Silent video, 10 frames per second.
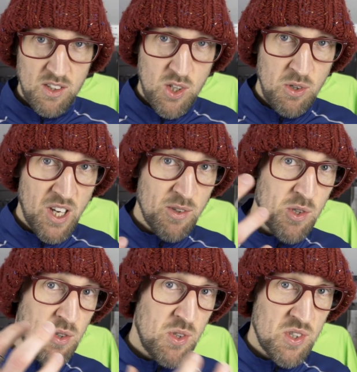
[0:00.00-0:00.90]

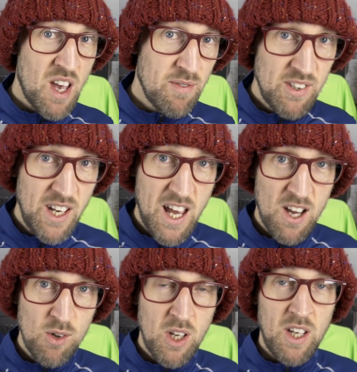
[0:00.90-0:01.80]
2007
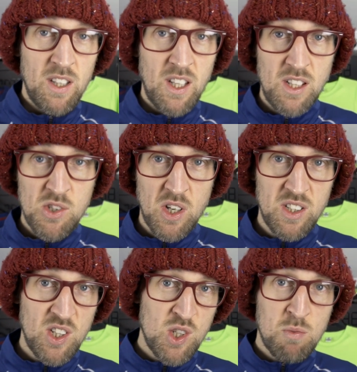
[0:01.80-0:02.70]
now, they
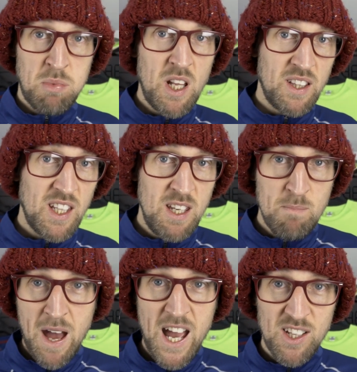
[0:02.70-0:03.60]
decided to split the
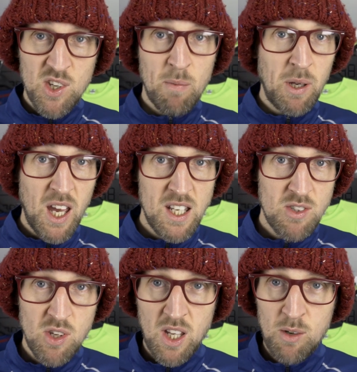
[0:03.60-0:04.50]
bags up
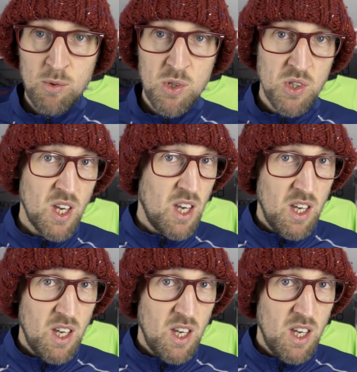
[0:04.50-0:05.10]
again, so there was